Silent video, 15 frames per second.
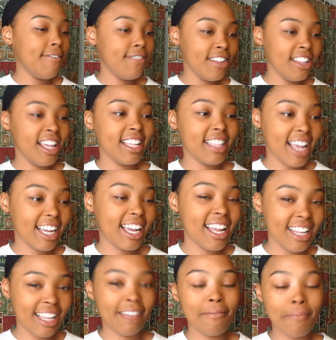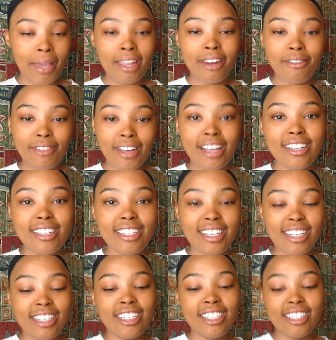I feel like that kind of, like, manifests,
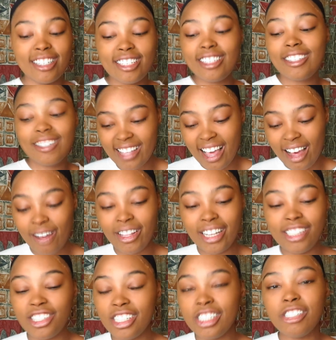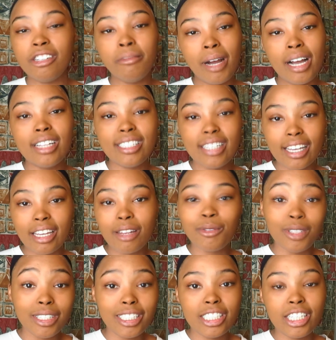and just how, like, change your mindset can
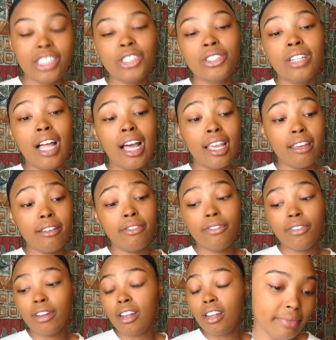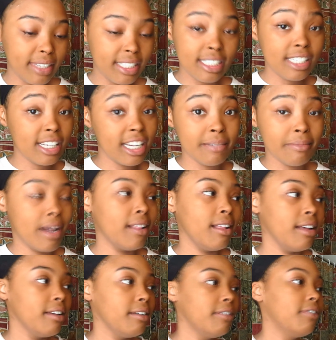really change your life. This changed my
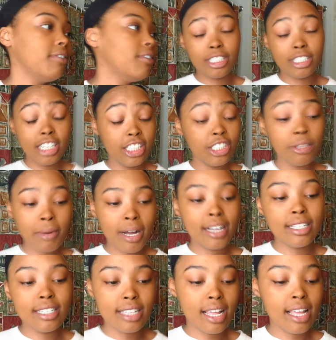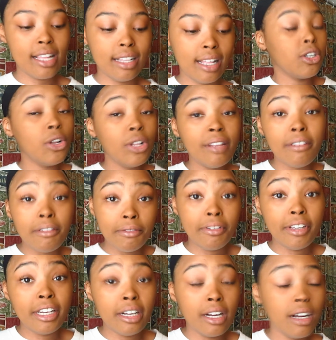life. Change your mindset. Don't live in
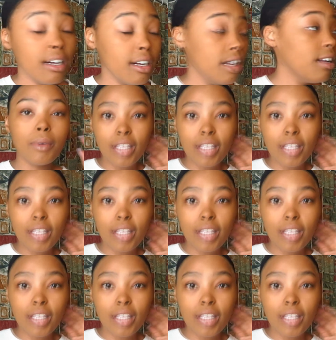fear.